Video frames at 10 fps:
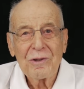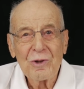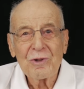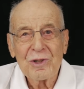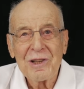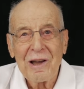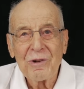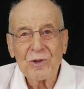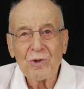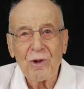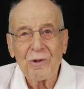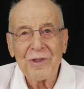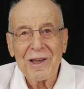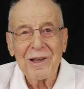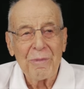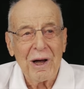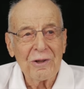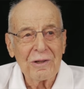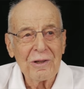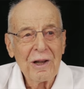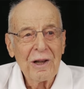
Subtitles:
you just have it. You don't think about it.